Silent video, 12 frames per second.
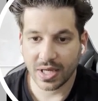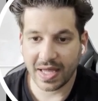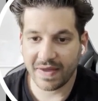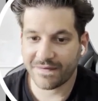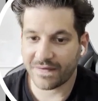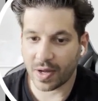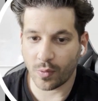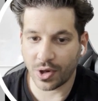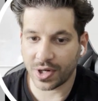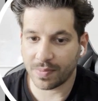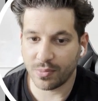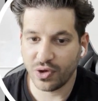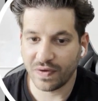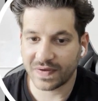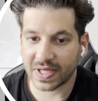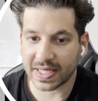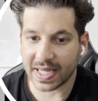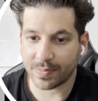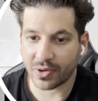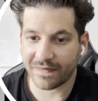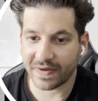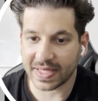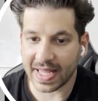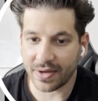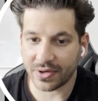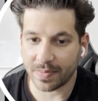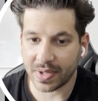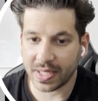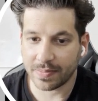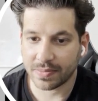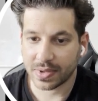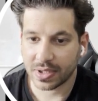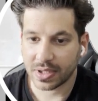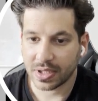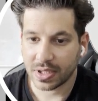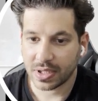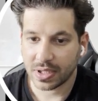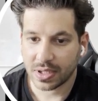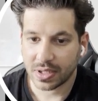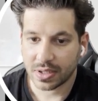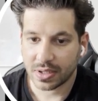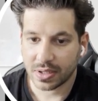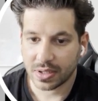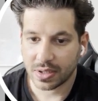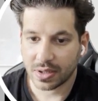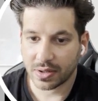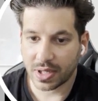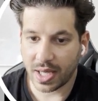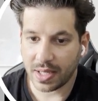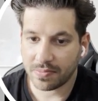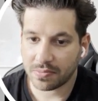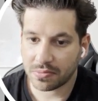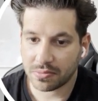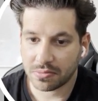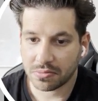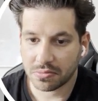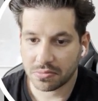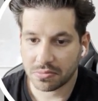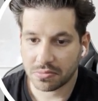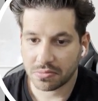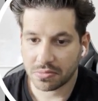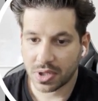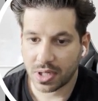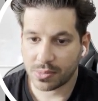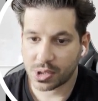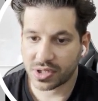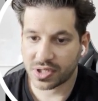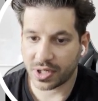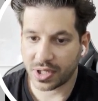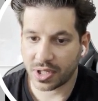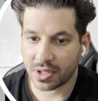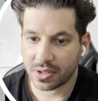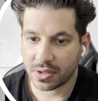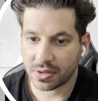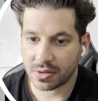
if I want to move the take profit down a bit, okay, I'm just gonna